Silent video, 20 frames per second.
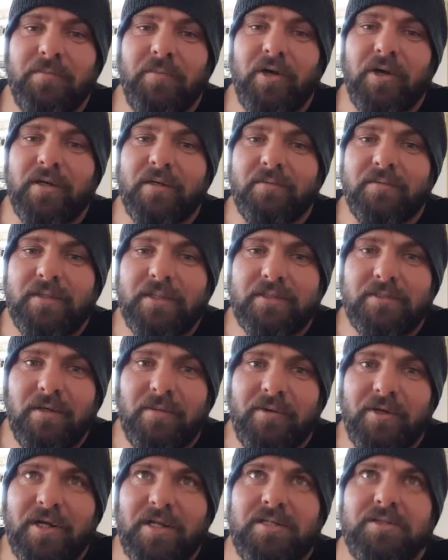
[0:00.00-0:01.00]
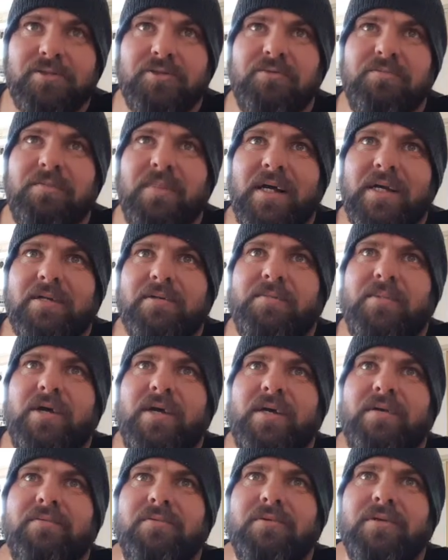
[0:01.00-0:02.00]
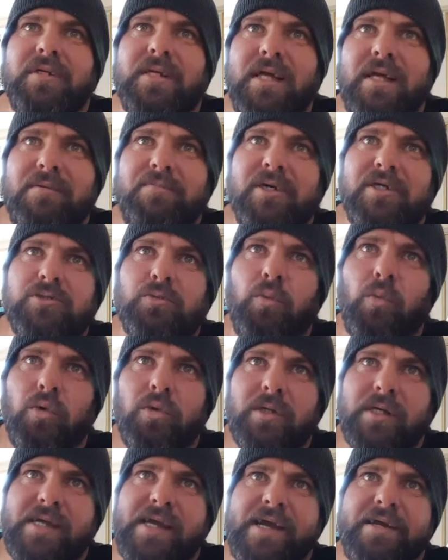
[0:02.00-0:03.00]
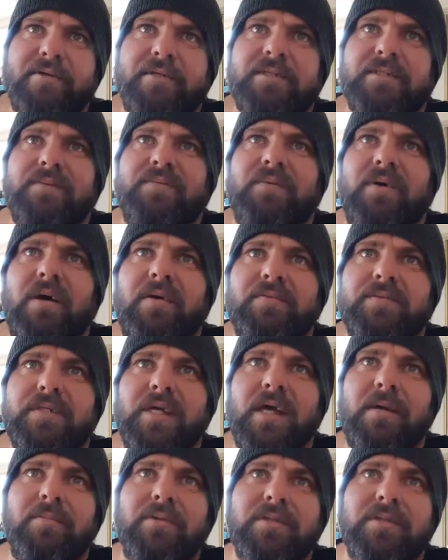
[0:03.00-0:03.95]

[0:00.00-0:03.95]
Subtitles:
I might, next time I go to the supermarket, I might have a look at how much water carries a 5-star,